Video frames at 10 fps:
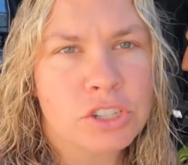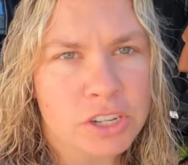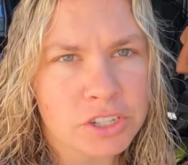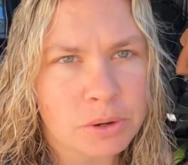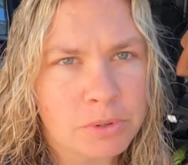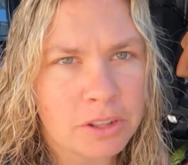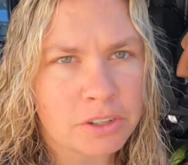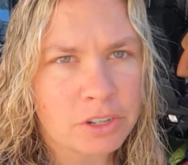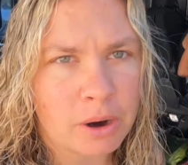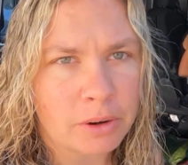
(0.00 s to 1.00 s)
Just jumped out of
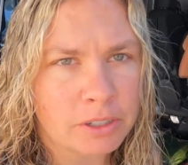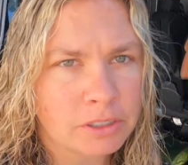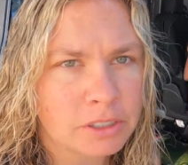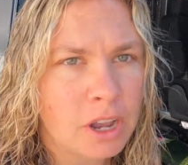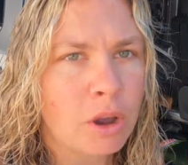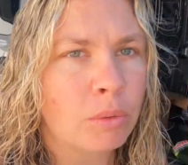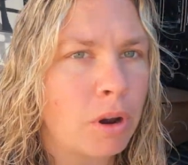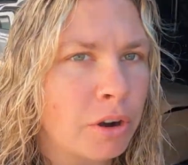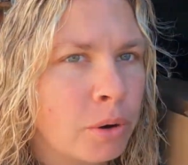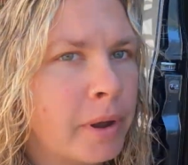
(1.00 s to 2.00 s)
the shower.
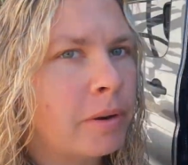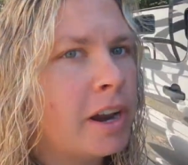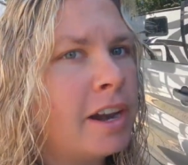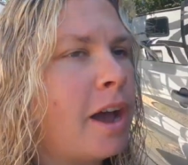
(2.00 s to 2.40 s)
We're on our way right